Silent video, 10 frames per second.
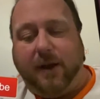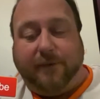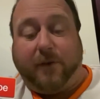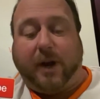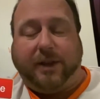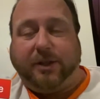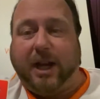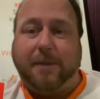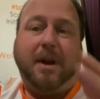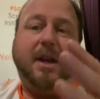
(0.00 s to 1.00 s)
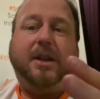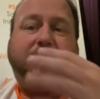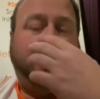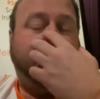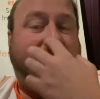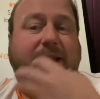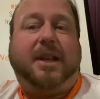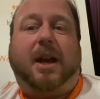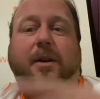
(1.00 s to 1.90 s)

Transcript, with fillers: forget the name. So, yes,